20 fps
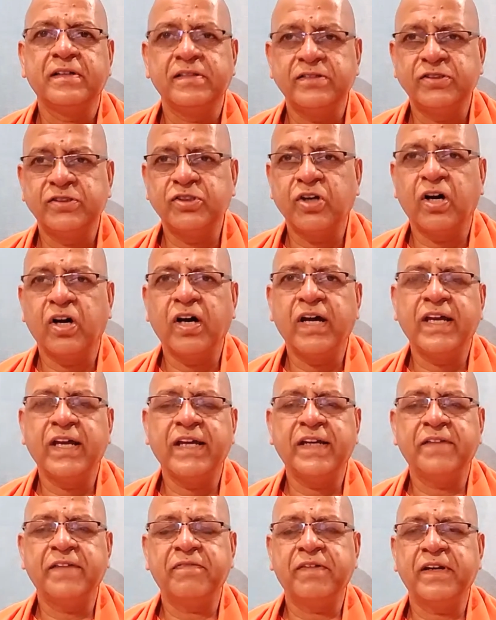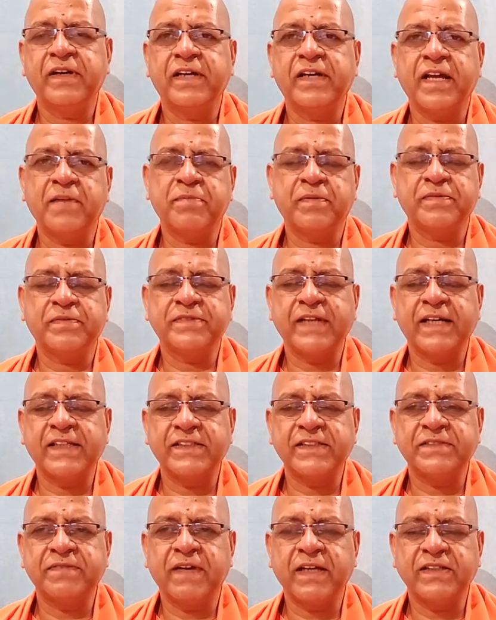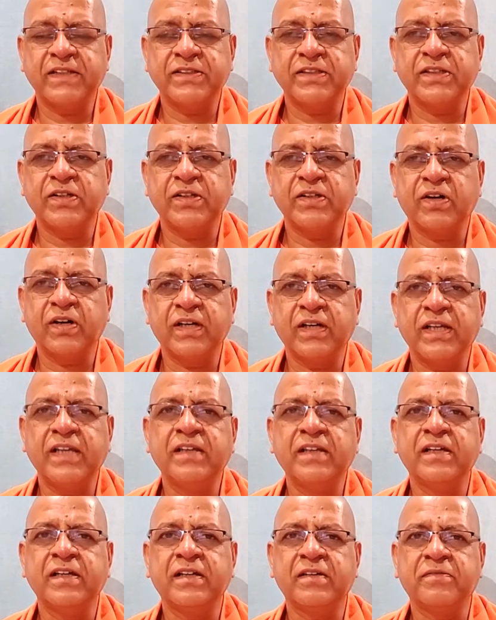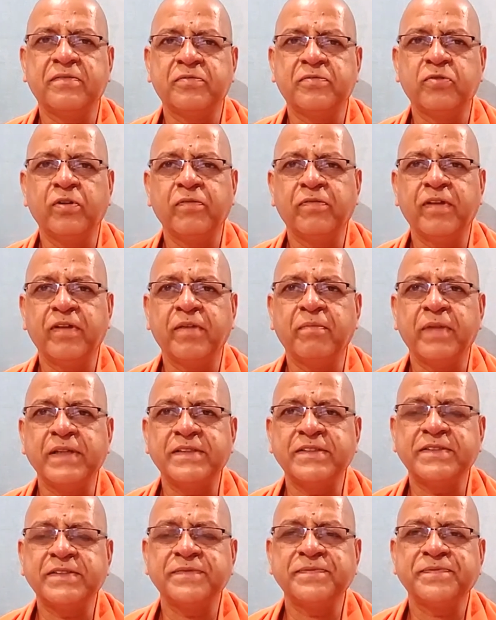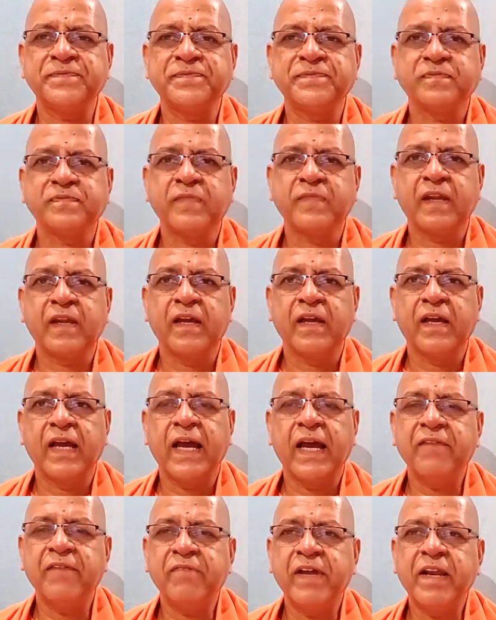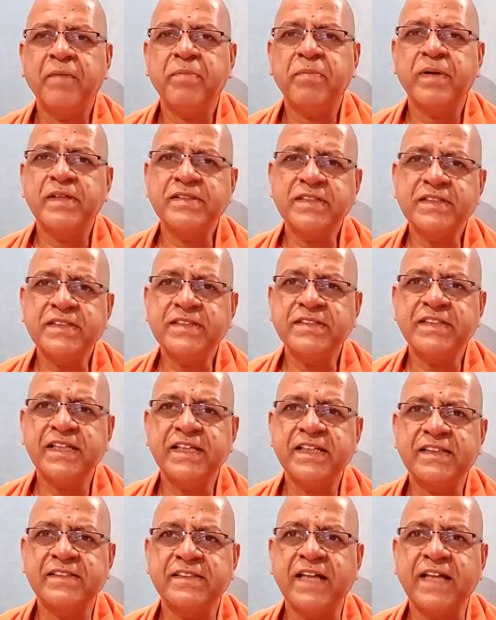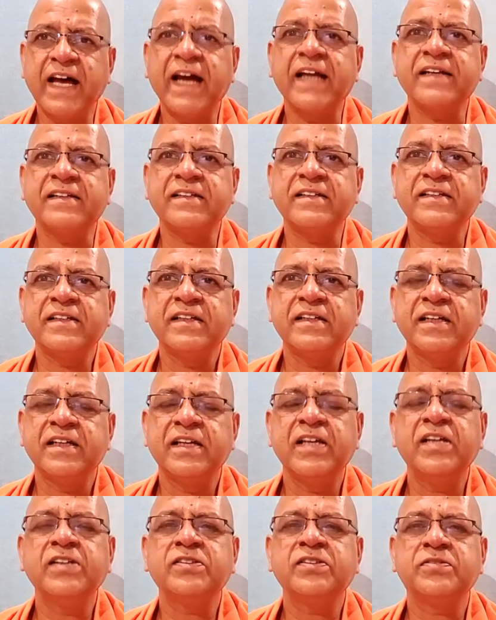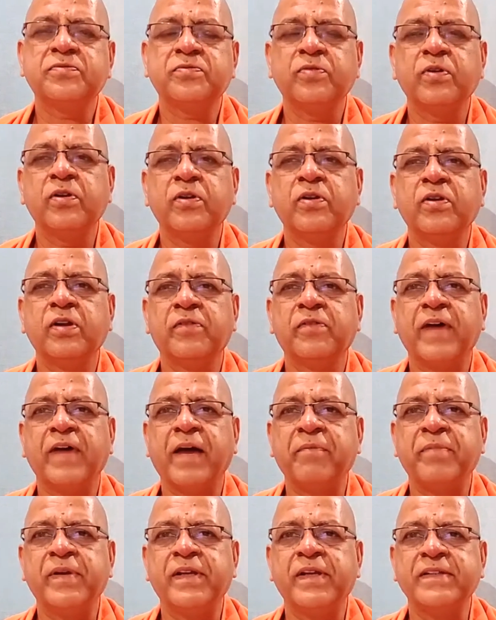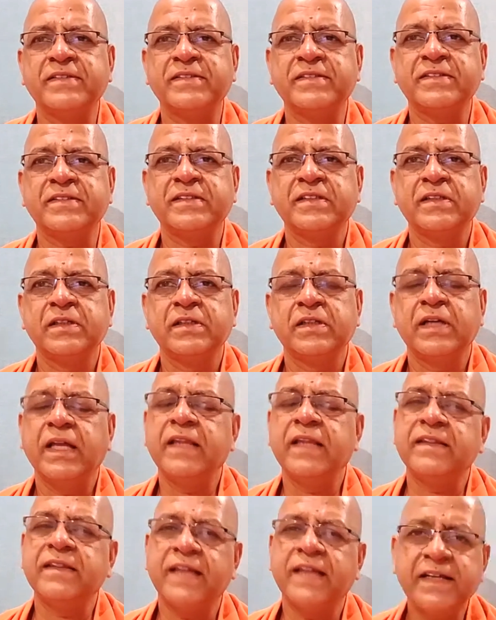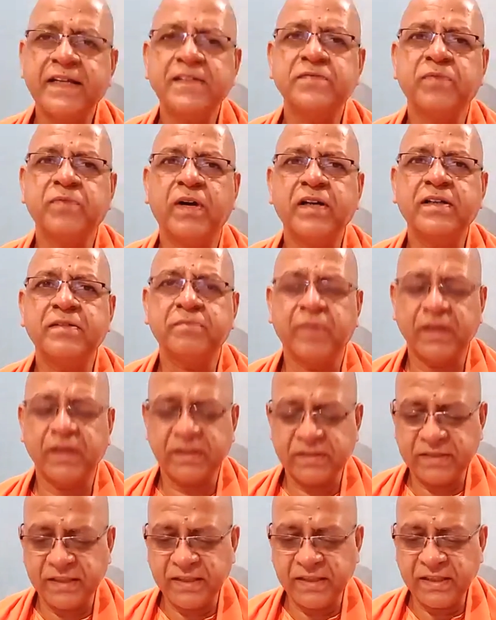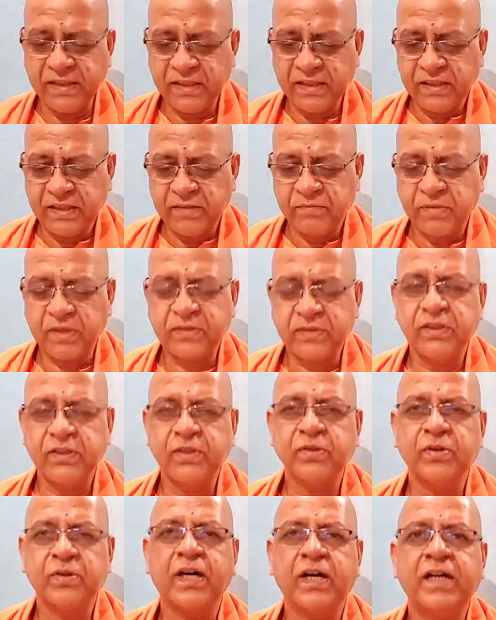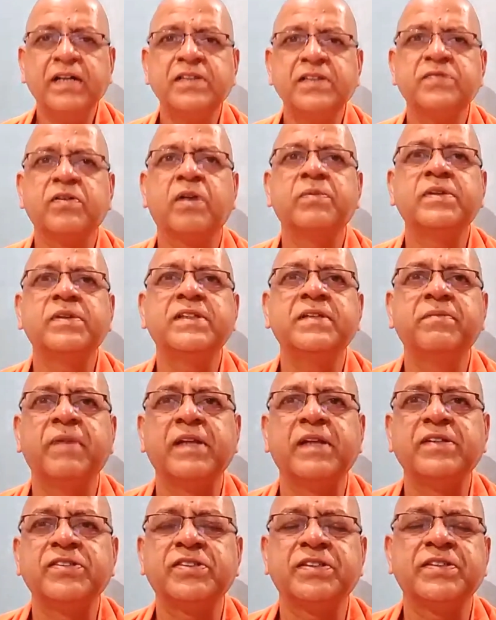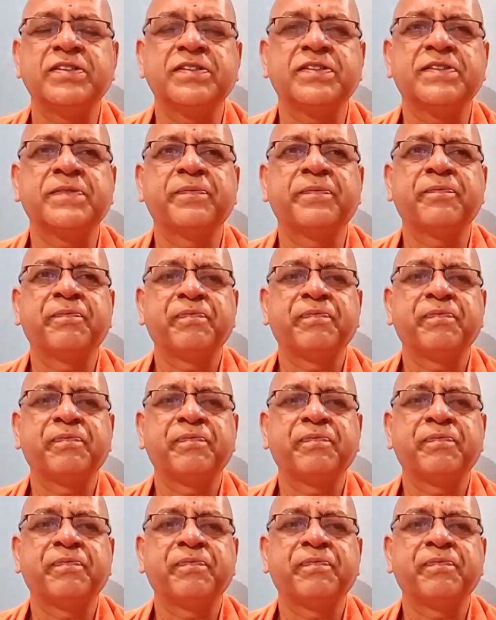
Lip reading: joy and different type of satisfaction or inner fulfillment. And when a person seeks that, he is full of happiness. And that is what Bhakti Yoga Swamiji mentions.